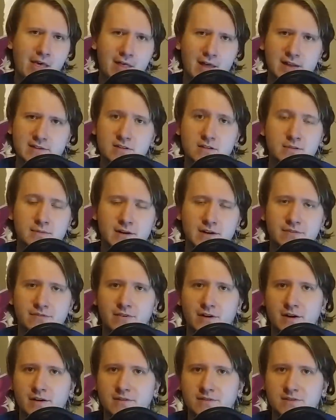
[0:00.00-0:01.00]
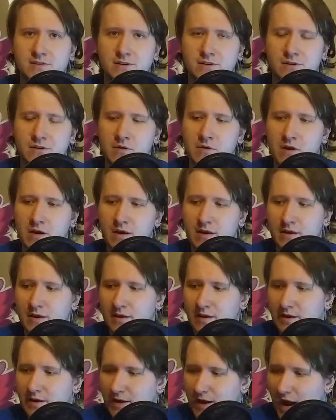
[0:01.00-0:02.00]
that's a little bit of fun. So
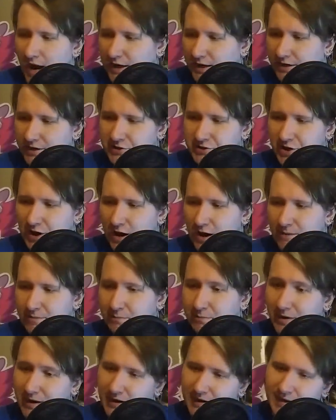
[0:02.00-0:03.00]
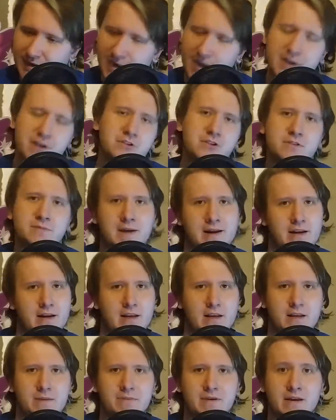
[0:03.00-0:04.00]
I need a job, but I can't use my
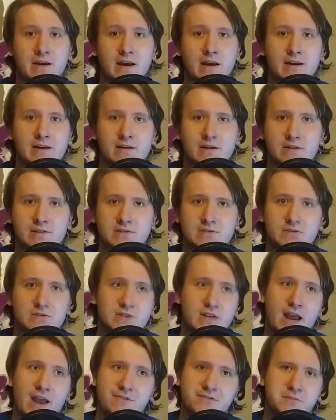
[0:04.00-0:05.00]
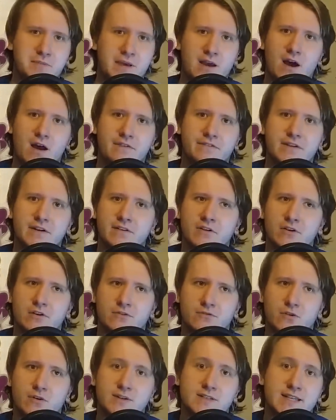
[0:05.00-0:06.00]
knee because I have to be off it in order
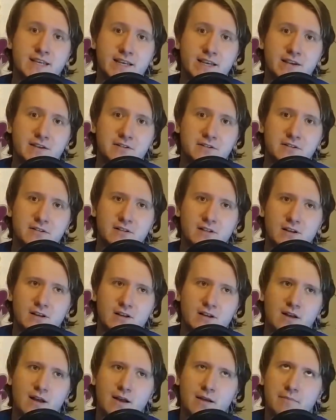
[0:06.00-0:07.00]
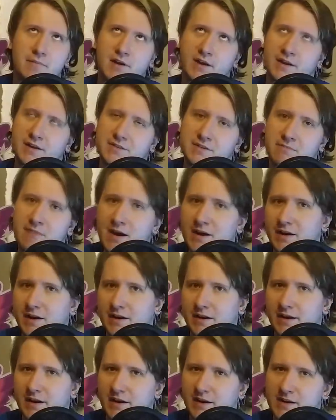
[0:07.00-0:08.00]
for it to heal. But I need the
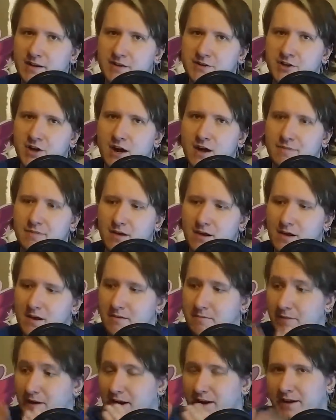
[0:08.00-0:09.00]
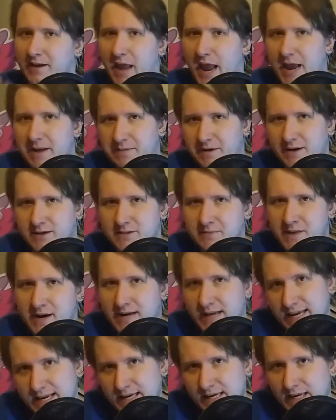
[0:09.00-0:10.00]
money and I need a job, but I can't because of my
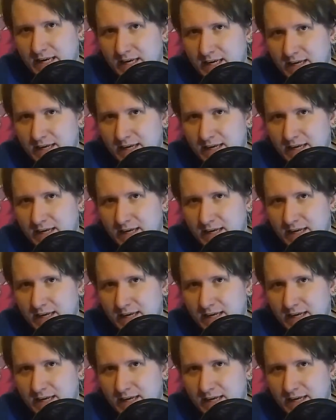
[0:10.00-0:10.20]
knee.